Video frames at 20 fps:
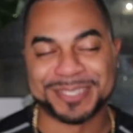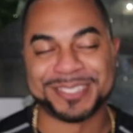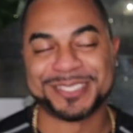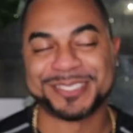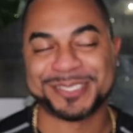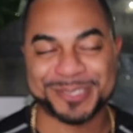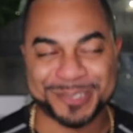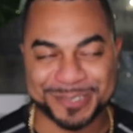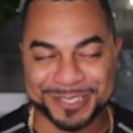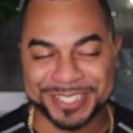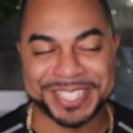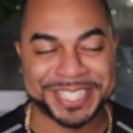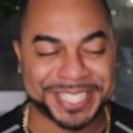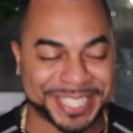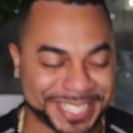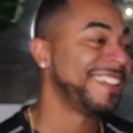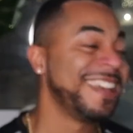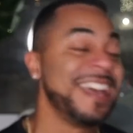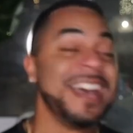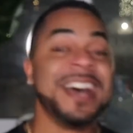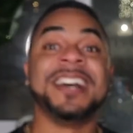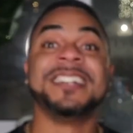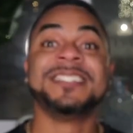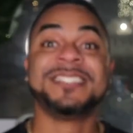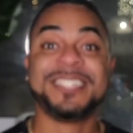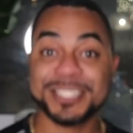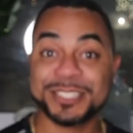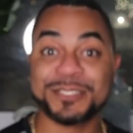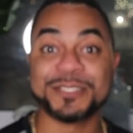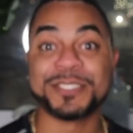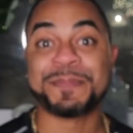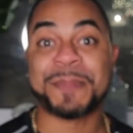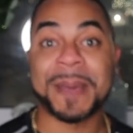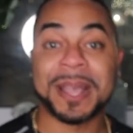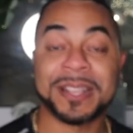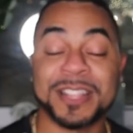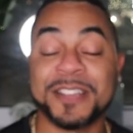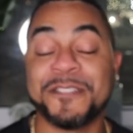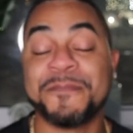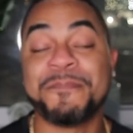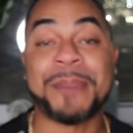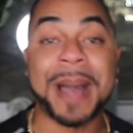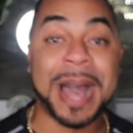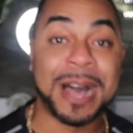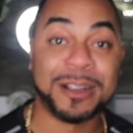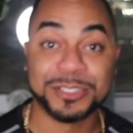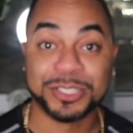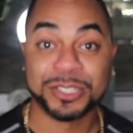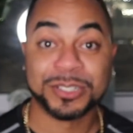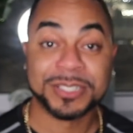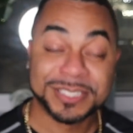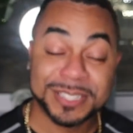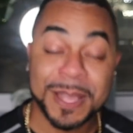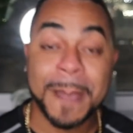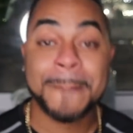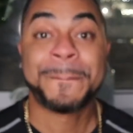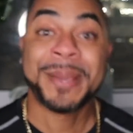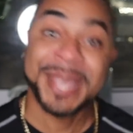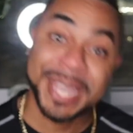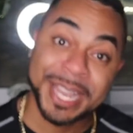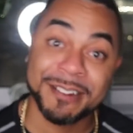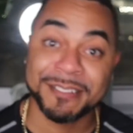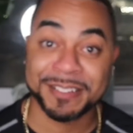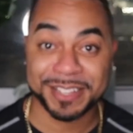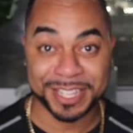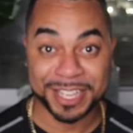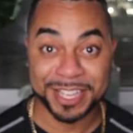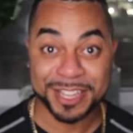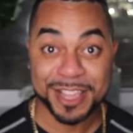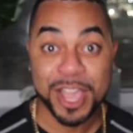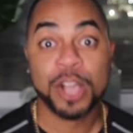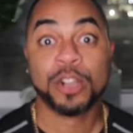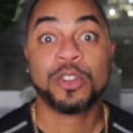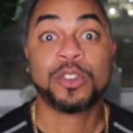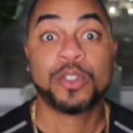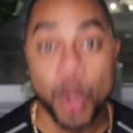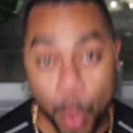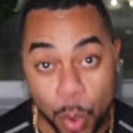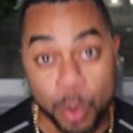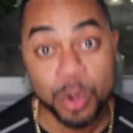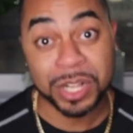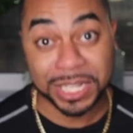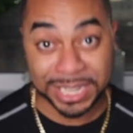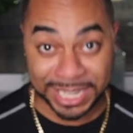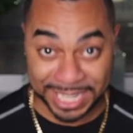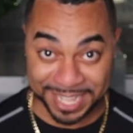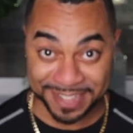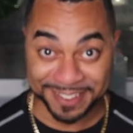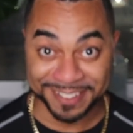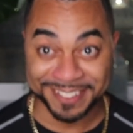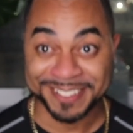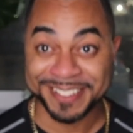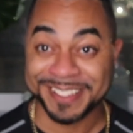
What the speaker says: of the screen. A disrespect of boundaries, period. Google it.